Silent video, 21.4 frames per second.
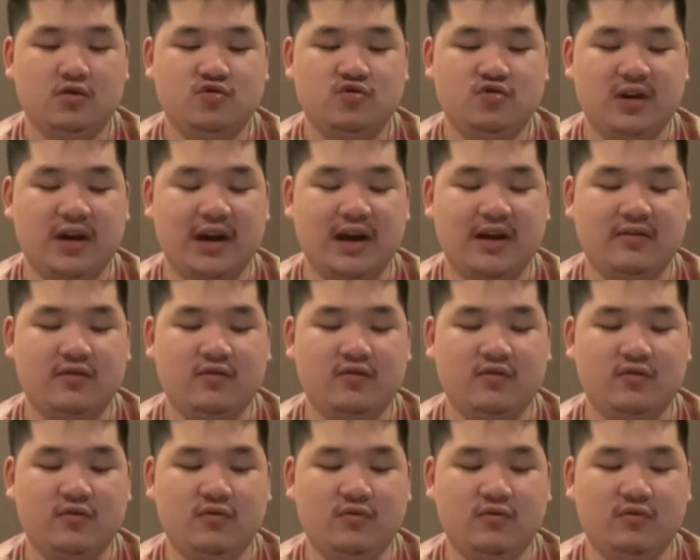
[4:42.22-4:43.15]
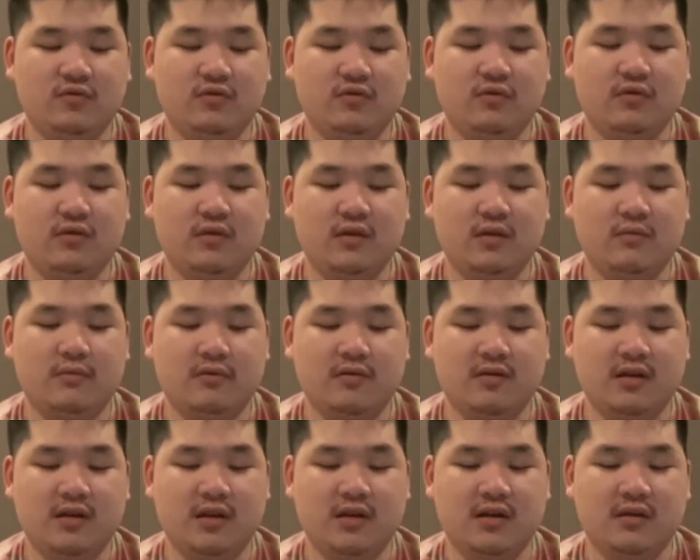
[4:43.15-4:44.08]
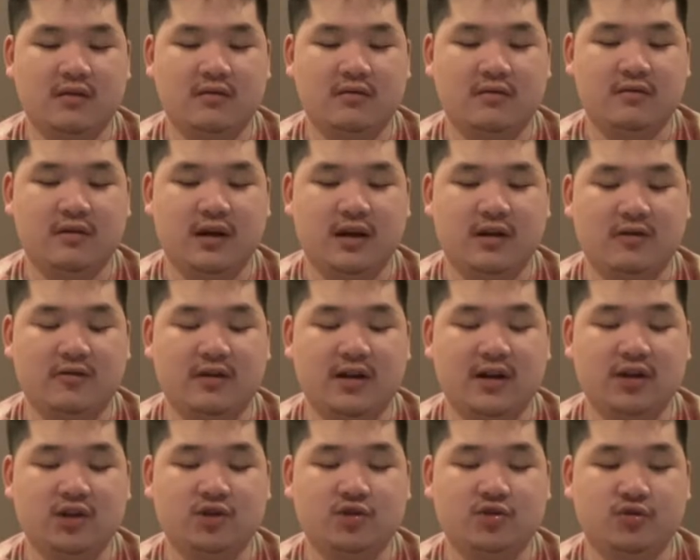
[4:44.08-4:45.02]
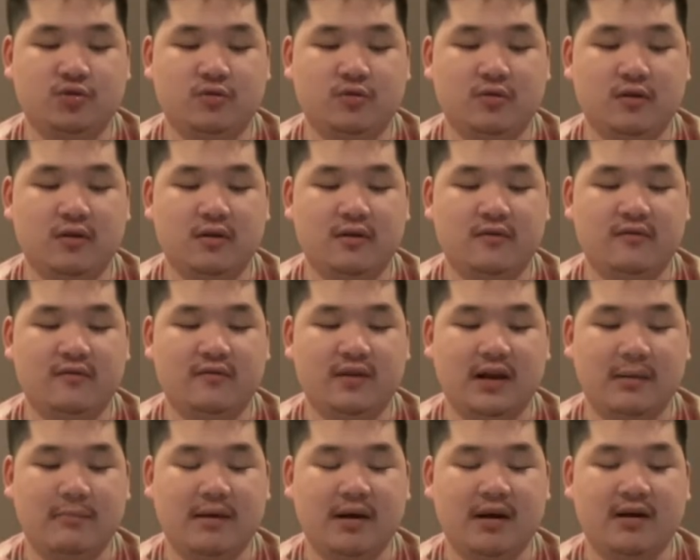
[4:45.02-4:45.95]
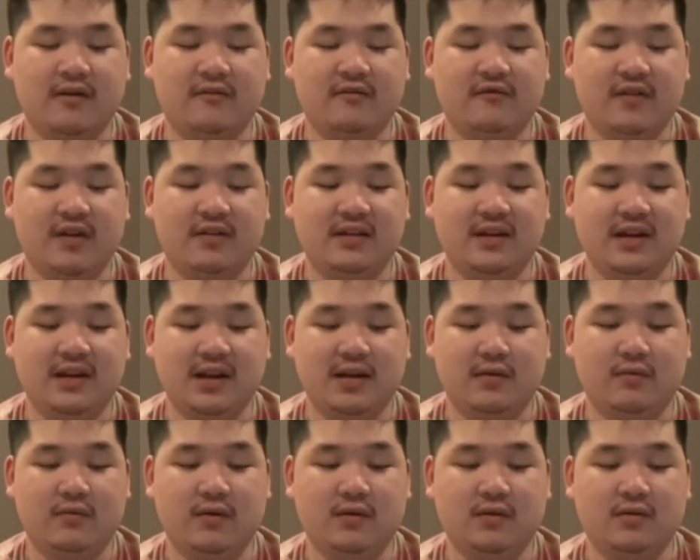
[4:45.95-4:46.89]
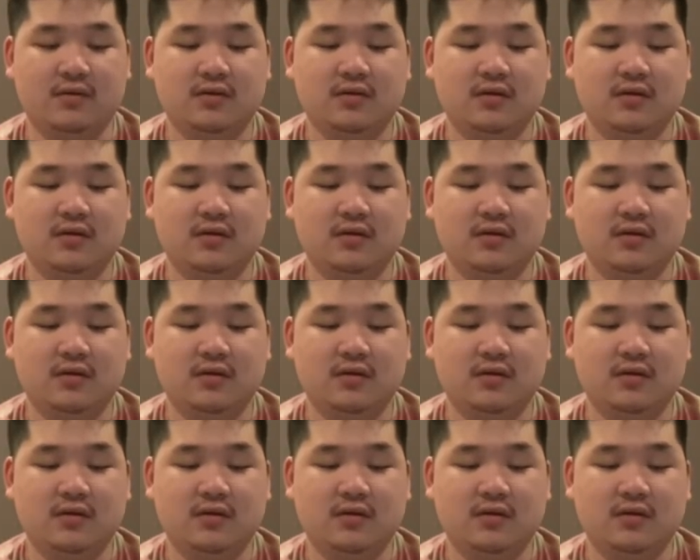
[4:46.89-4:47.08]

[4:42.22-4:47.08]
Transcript: try to do something that you're not sure of that might offend anyone.